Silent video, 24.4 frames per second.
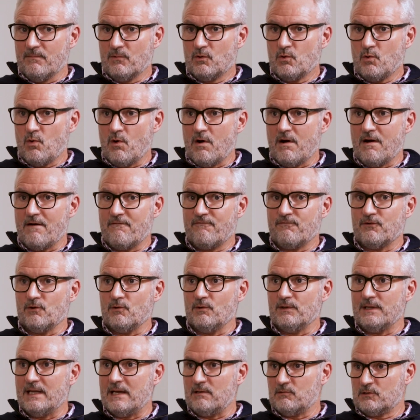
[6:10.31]
quite a few
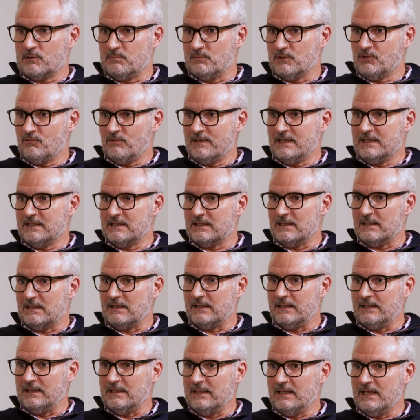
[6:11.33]
announcements
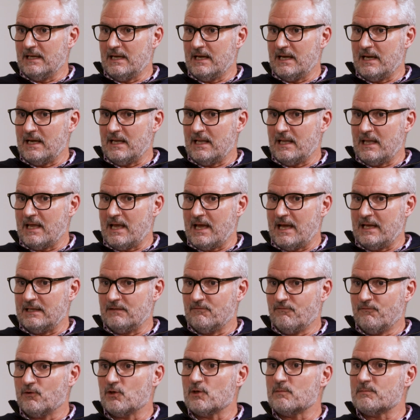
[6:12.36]
recently,
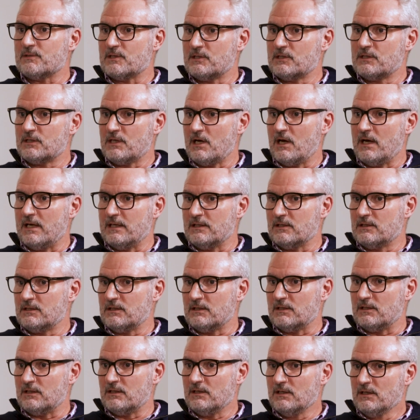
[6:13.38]
and firms are starting
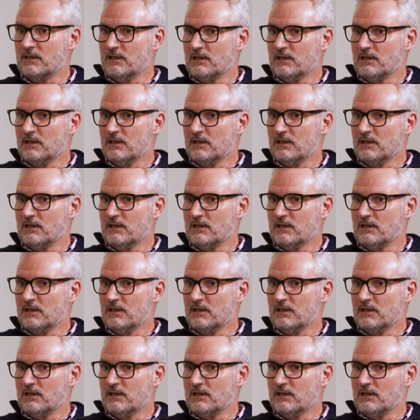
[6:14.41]
to